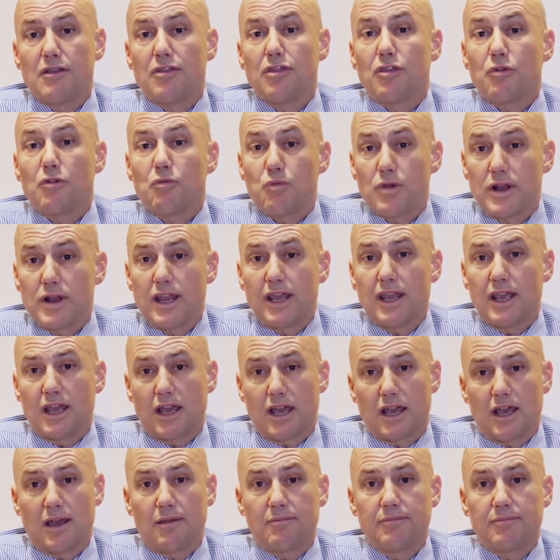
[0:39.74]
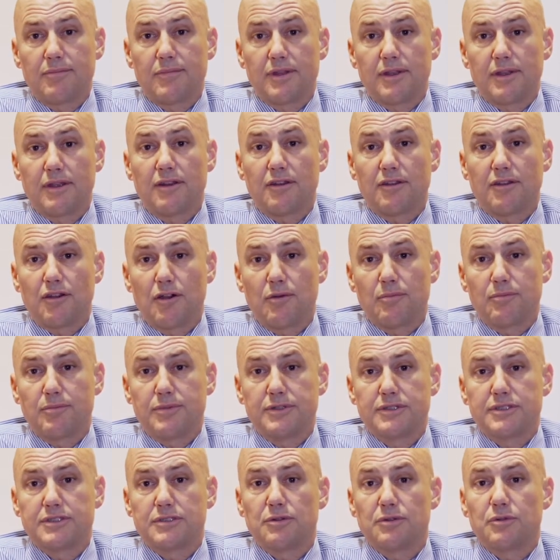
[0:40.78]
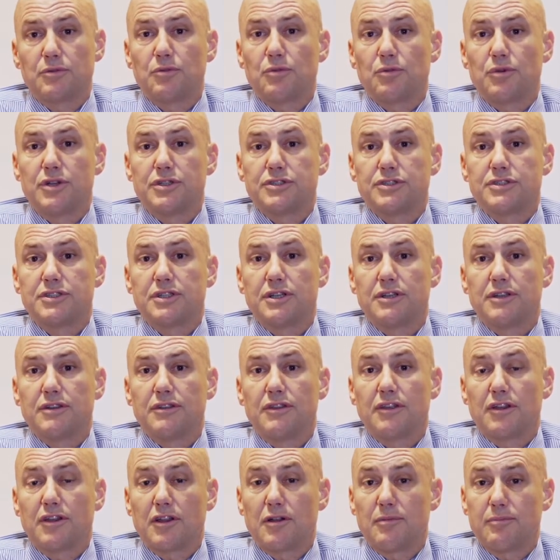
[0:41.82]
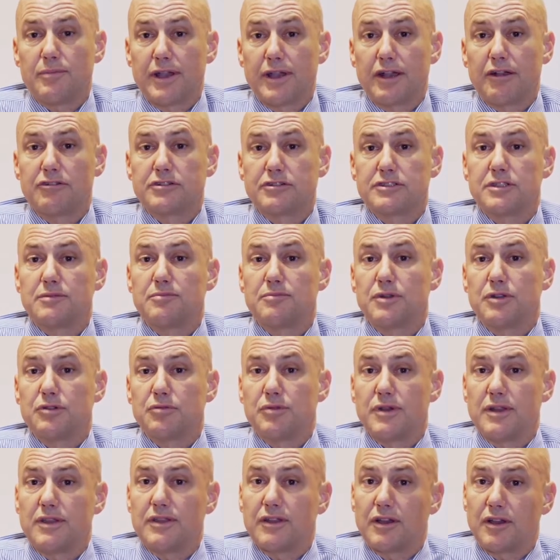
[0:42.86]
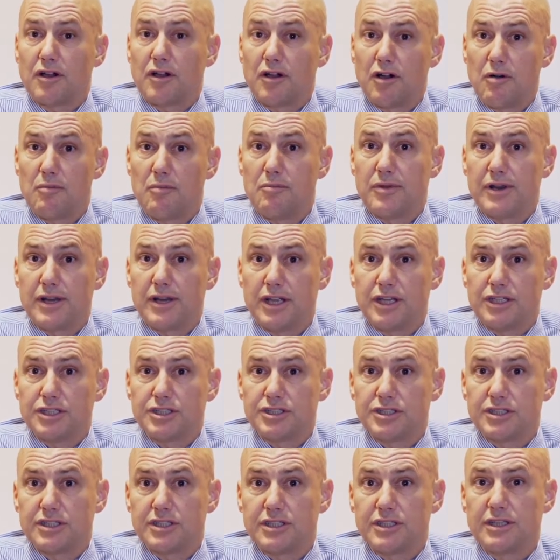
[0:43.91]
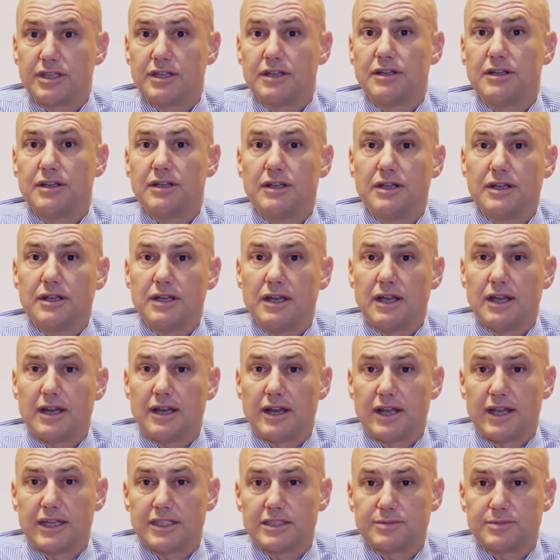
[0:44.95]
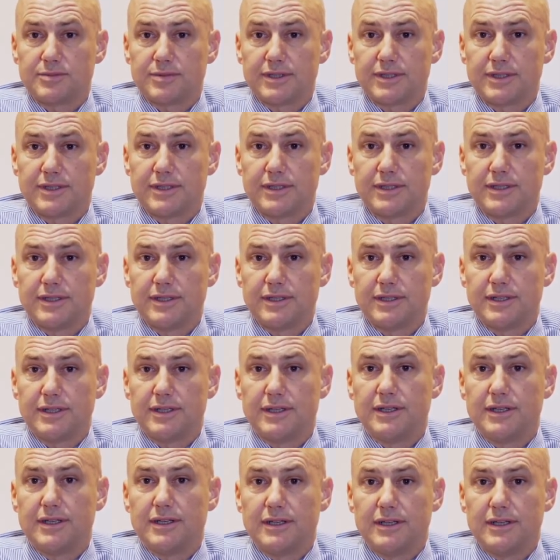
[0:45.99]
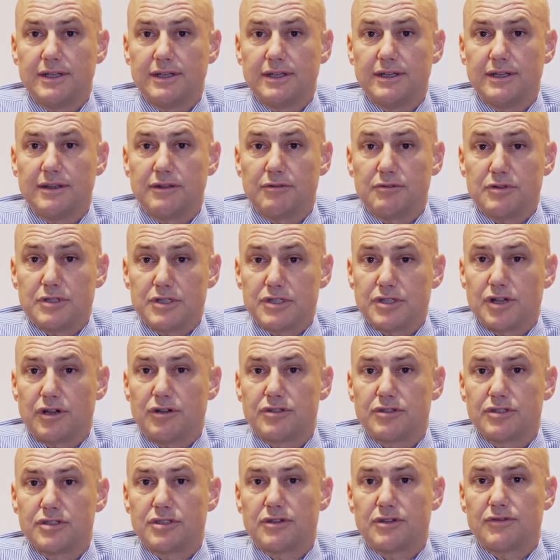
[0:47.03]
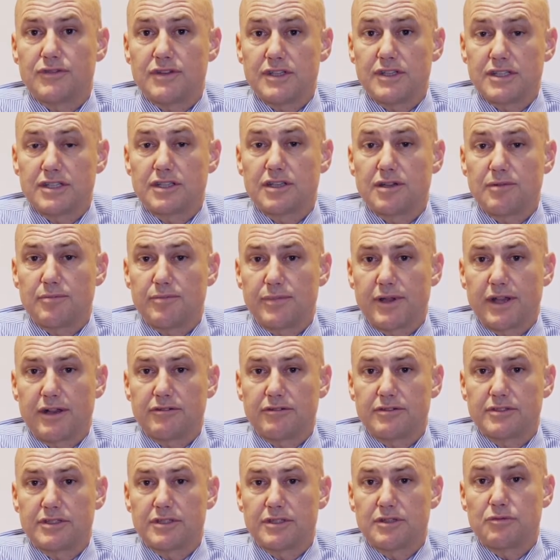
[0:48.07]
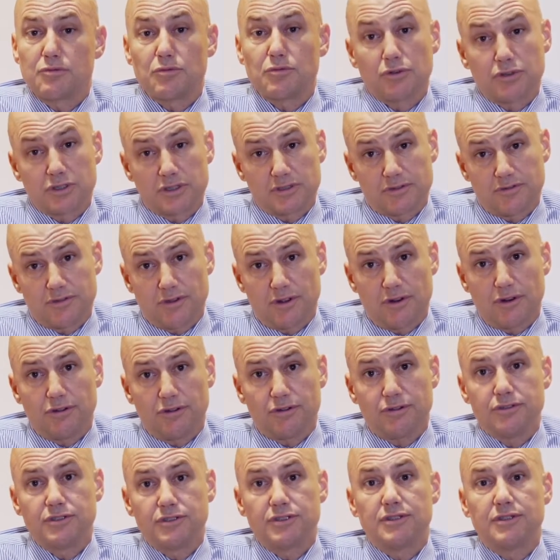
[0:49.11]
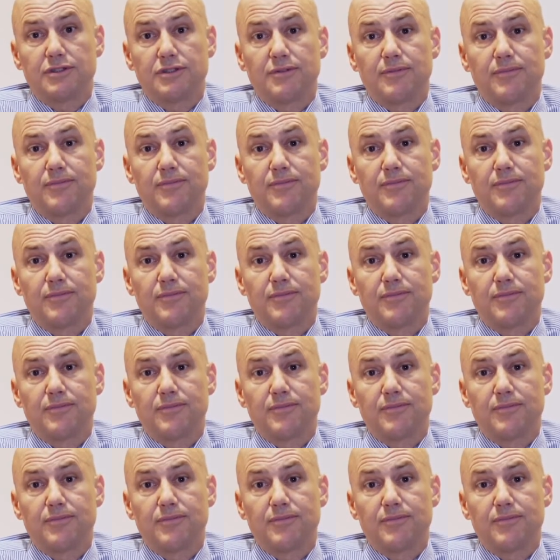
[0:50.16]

The winning arm in COMPASS was the comparison between the combination and aspirin. The results of this comparison were as follows.